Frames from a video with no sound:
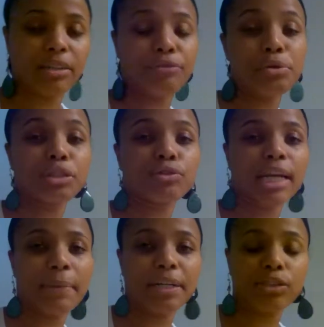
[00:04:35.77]
The Food and Drug
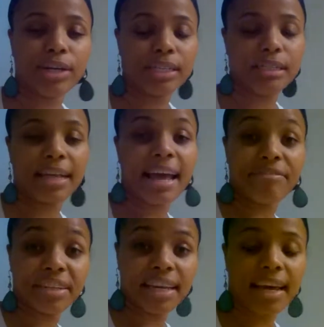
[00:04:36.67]
Administration is the
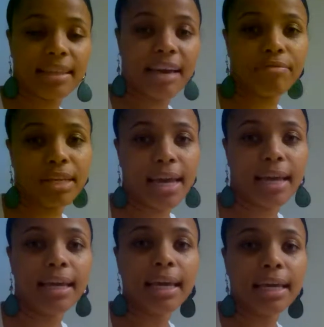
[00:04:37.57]
FDA. The
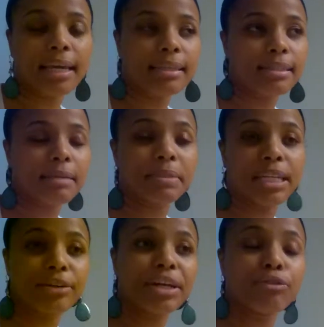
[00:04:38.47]
FDA is a
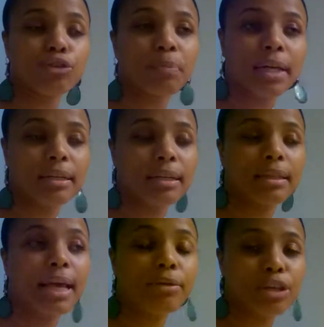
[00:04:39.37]
subsidiary group
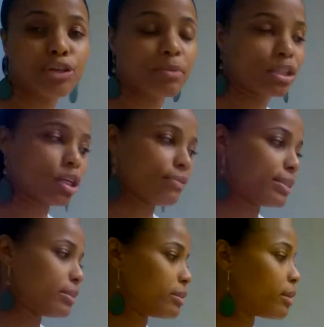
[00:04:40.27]
underneath Health and Human
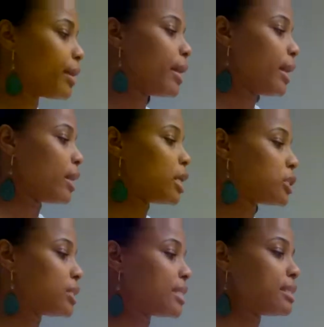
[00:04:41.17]
Services. It
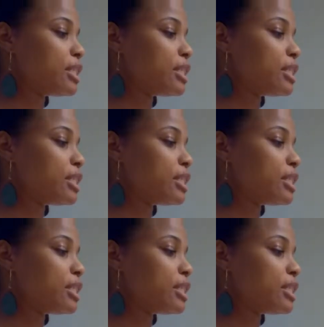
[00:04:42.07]
also says that